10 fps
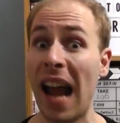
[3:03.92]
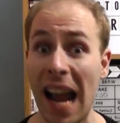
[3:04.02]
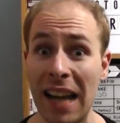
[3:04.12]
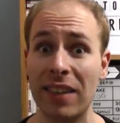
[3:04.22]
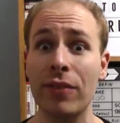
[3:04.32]

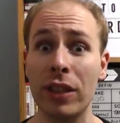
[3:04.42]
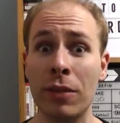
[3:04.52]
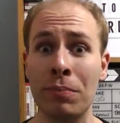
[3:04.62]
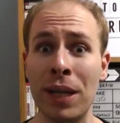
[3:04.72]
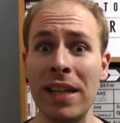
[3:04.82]
actively
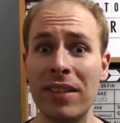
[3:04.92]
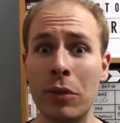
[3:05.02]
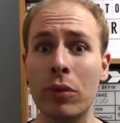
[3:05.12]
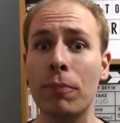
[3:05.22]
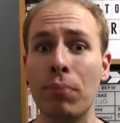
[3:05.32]
competing
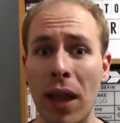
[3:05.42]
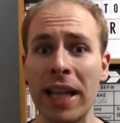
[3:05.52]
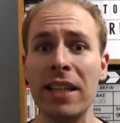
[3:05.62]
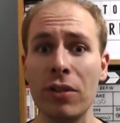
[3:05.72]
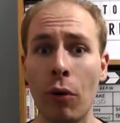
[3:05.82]
with the
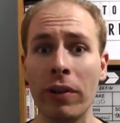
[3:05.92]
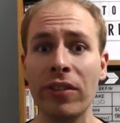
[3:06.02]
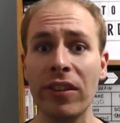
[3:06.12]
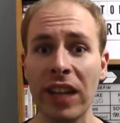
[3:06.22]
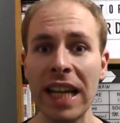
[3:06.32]
plane
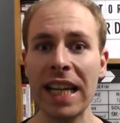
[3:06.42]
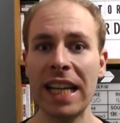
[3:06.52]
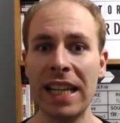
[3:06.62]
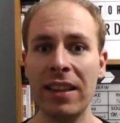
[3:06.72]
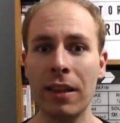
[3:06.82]
noises
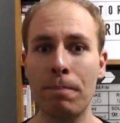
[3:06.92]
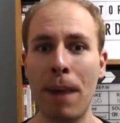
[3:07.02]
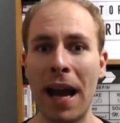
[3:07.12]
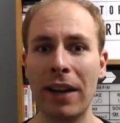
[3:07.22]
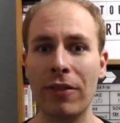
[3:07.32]
in the
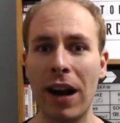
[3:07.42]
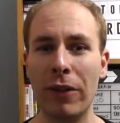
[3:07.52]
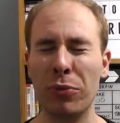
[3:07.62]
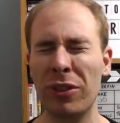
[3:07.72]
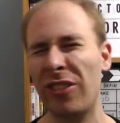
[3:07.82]

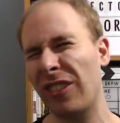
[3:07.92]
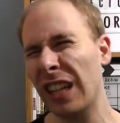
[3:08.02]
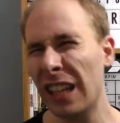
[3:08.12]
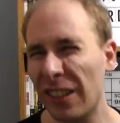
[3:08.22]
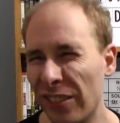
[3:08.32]
background, which is
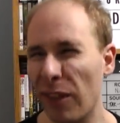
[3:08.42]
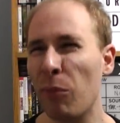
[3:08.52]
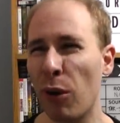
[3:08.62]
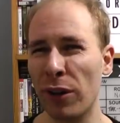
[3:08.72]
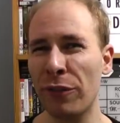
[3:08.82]

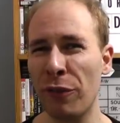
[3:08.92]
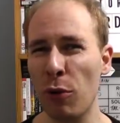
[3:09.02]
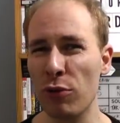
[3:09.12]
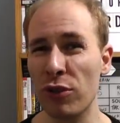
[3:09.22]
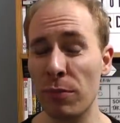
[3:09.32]
somewhat
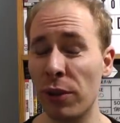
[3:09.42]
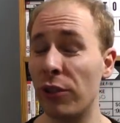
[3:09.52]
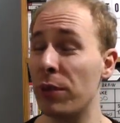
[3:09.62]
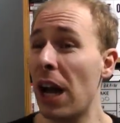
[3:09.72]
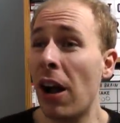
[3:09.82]
unfortunate
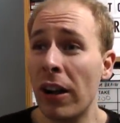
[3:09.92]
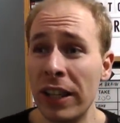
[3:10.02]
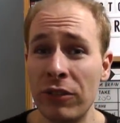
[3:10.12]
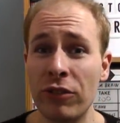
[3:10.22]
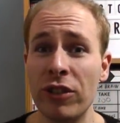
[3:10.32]
because we are
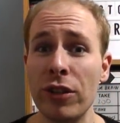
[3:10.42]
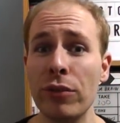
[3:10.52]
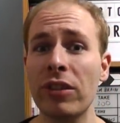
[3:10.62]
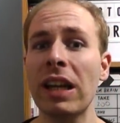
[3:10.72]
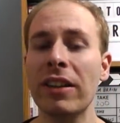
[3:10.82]

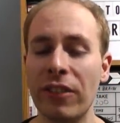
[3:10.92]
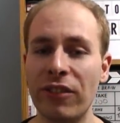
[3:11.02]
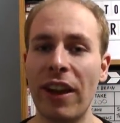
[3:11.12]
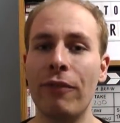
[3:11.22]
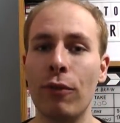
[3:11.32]
introduced to
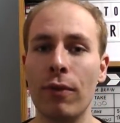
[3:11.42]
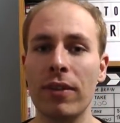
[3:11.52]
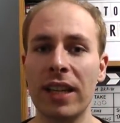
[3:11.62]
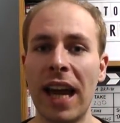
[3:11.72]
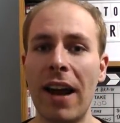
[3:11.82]
several of
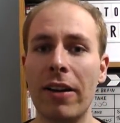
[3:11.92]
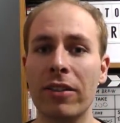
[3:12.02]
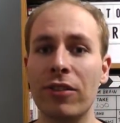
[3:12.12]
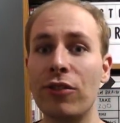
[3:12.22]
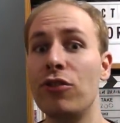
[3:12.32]
the
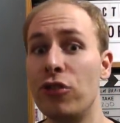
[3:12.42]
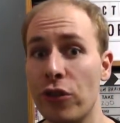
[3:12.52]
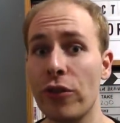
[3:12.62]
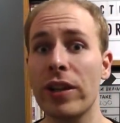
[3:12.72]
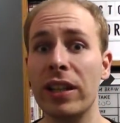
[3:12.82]
characters
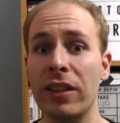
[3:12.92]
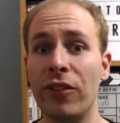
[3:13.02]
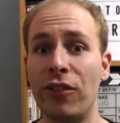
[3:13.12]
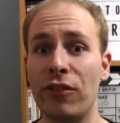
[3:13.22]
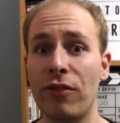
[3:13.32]
during this
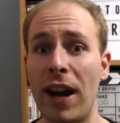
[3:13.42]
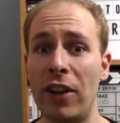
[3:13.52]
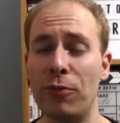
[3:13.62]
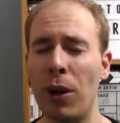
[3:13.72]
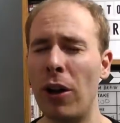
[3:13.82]

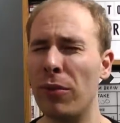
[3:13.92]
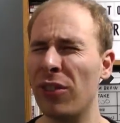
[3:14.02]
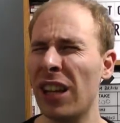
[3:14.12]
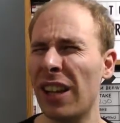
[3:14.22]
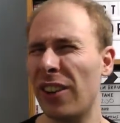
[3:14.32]
stretch, but I was
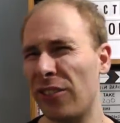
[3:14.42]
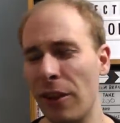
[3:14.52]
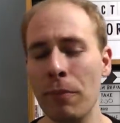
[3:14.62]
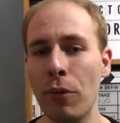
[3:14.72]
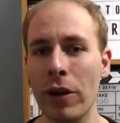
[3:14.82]
at
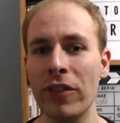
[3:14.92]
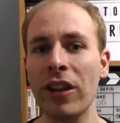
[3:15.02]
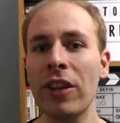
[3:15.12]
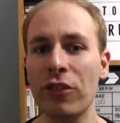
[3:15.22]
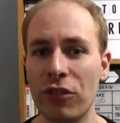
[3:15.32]
some points
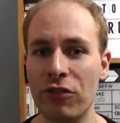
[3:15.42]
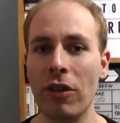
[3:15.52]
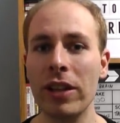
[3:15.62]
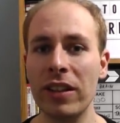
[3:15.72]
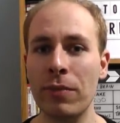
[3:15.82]

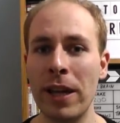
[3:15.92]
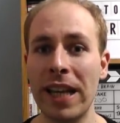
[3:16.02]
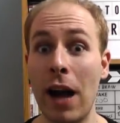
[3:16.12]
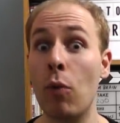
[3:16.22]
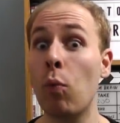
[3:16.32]
struggling to make
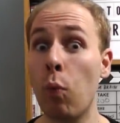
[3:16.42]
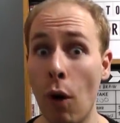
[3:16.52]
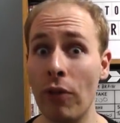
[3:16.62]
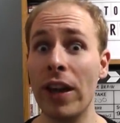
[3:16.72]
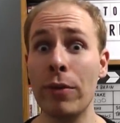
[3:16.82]
out
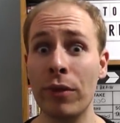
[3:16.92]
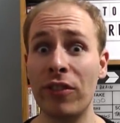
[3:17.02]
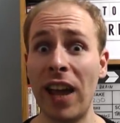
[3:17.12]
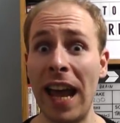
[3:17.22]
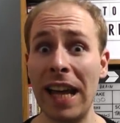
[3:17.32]
what they were
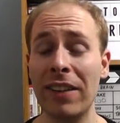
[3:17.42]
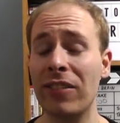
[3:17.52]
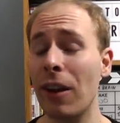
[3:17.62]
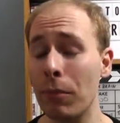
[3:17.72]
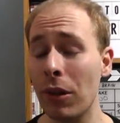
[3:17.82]
saying.
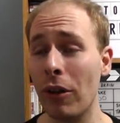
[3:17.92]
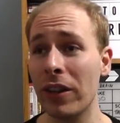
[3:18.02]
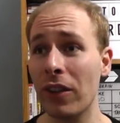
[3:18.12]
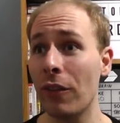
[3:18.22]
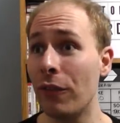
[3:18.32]
Some
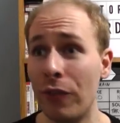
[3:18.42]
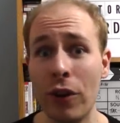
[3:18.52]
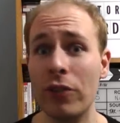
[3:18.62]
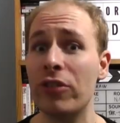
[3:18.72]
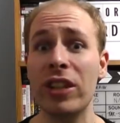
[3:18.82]
lines are
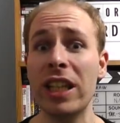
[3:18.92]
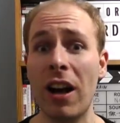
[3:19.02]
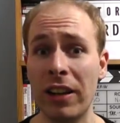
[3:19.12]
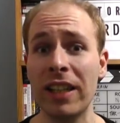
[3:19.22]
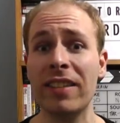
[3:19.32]
virtually
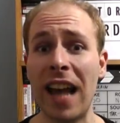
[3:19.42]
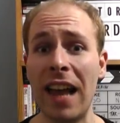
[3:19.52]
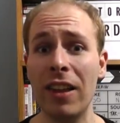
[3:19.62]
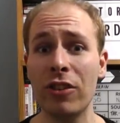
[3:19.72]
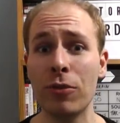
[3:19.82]

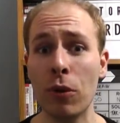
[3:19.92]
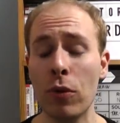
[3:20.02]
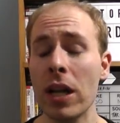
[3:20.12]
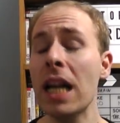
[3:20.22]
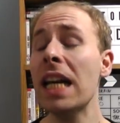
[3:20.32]
unintelligible.
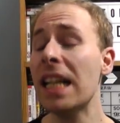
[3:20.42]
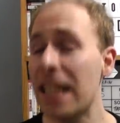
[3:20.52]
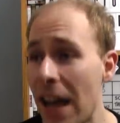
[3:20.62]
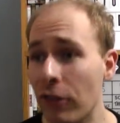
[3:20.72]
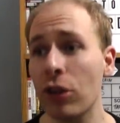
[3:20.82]

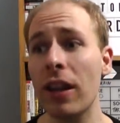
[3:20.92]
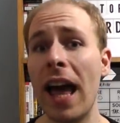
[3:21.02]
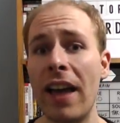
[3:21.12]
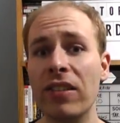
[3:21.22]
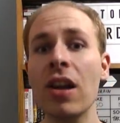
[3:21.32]

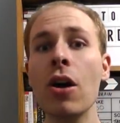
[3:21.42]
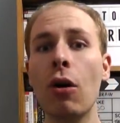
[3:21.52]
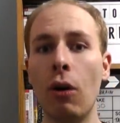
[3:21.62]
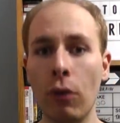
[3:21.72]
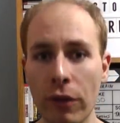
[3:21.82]
Nevertheless,
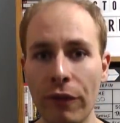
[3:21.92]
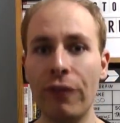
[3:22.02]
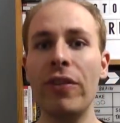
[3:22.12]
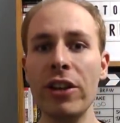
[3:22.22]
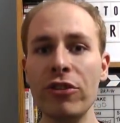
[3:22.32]
on a
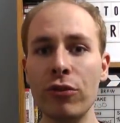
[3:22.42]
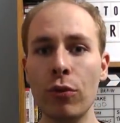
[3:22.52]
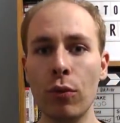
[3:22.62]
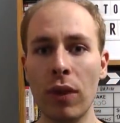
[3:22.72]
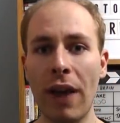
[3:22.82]

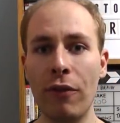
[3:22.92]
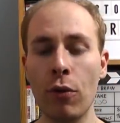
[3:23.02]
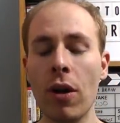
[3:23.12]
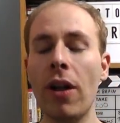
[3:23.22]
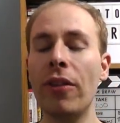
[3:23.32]
visual
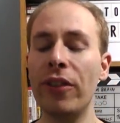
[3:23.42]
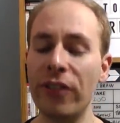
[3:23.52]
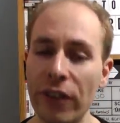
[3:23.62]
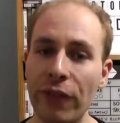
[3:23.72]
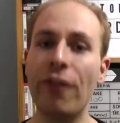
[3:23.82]
level, this
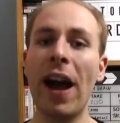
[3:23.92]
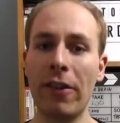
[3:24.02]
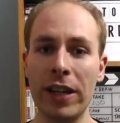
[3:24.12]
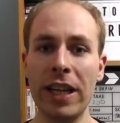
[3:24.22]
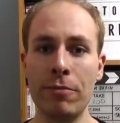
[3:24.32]
is
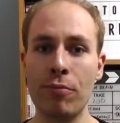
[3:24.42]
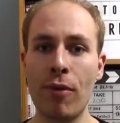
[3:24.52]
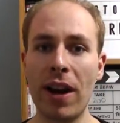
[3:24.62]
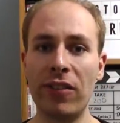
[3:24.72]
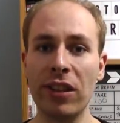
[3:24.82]
very
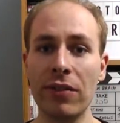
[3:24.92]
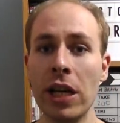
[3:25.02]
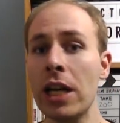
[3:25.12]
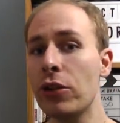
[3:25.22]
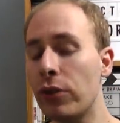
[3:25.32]
impressive.
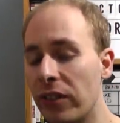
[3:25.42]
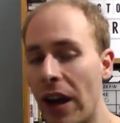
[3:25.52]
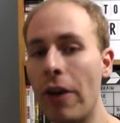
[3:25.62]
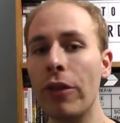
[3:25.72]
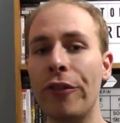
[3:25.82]
You can
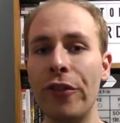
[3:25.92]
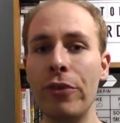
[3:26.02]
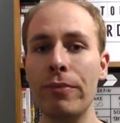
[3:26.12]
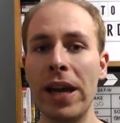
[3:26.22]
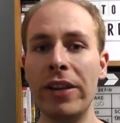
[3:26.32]
tell that the
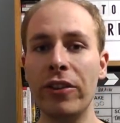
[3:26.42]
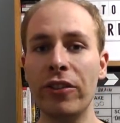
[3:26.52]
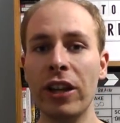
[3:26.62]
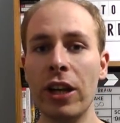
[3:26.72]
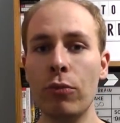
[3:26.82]
filmmakers
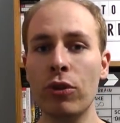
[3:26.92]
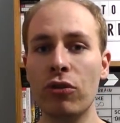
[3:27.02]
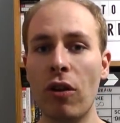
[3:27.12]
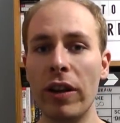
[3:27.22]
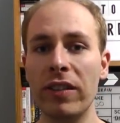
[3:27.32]
were
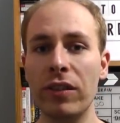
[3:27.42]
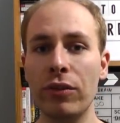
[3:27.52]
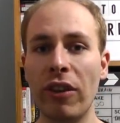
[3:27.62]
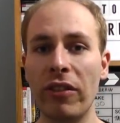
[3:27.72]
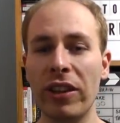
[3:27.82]
trying to do
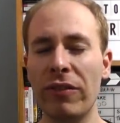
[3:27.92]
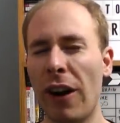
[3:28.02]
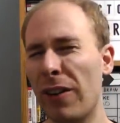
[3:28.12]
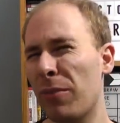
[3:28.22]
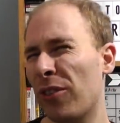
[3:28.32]
something
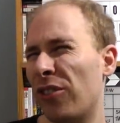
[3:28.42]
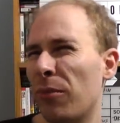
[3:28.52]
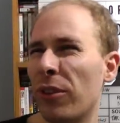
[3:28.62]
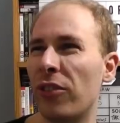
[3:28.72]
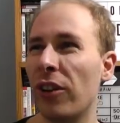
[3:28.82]
very much
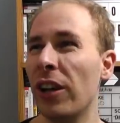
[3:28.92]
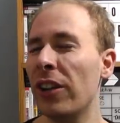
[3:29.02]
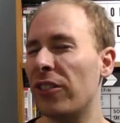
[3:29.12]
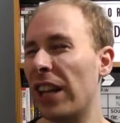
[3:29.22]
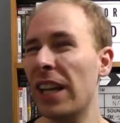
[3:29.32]
similar to,
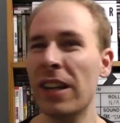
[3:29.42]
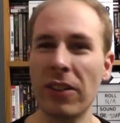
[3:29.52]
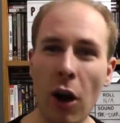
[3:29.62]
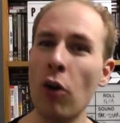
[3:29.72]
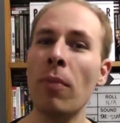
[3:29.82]
say,
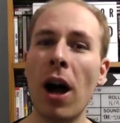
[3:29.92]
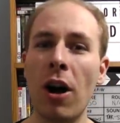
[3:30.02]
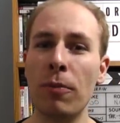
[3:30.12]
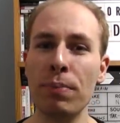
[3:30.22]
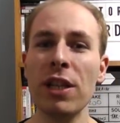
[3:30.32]
the
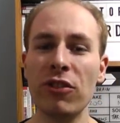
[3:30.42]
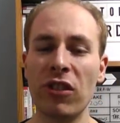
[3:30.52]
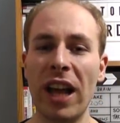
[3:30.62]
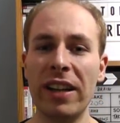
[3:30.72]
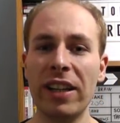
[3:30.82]
Omaha beach
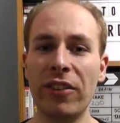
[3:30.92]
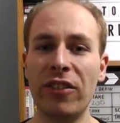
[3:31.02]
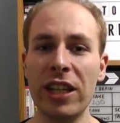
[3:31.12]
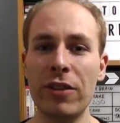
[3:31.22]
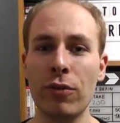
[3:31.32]
landing
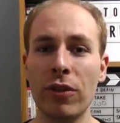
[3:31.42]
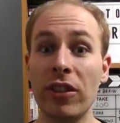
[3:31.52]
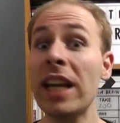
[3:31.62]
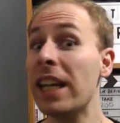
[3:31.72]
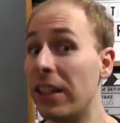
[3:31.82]
sequence
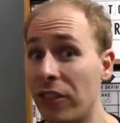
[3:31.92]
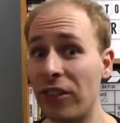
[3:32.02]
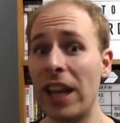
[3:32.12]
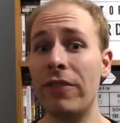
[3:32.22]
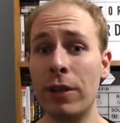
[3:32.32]
in
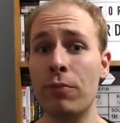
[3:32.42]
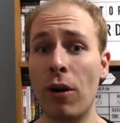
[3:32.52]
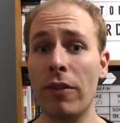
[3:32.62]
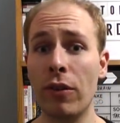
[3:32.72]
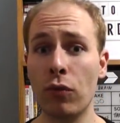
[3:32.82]
Saving
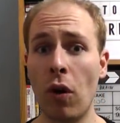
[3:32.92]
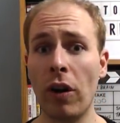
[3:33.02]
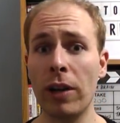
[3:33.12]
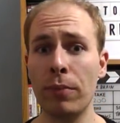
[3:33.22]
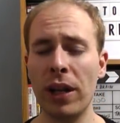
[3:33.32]
Private
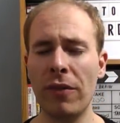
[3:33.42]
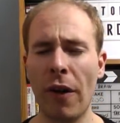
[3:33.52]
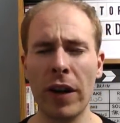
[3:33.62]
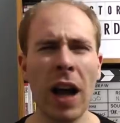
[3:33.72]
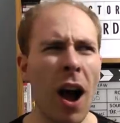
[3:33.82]
Ryan, but in a
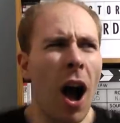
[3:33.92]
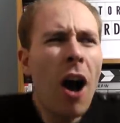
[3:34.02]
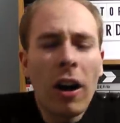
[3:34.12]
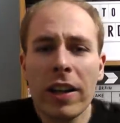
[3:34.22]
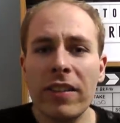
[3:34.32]
very
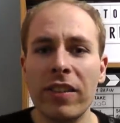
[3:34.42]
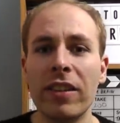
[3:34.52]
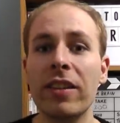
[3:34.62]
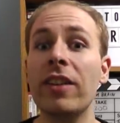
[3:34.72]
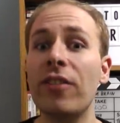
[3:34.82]

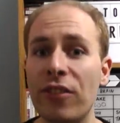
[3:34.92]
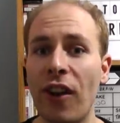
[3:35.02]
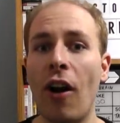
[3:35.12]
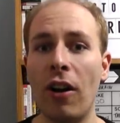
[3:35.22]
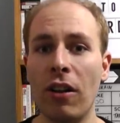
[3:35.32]
heightened and
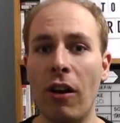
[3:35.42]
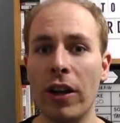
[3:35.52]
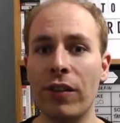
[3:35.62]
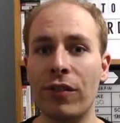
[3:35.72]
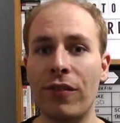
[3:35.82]

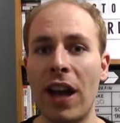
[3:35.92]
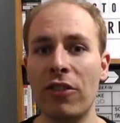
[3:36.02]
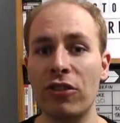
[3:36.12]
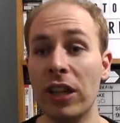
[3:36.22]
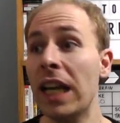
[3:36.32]
stylized
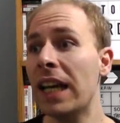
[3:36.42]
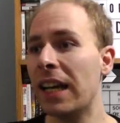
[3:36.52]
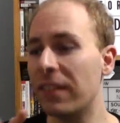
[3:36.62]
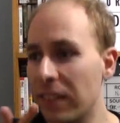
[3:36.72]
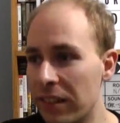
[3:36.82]
fashion.
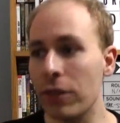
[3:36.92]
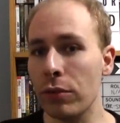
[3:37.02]
And to do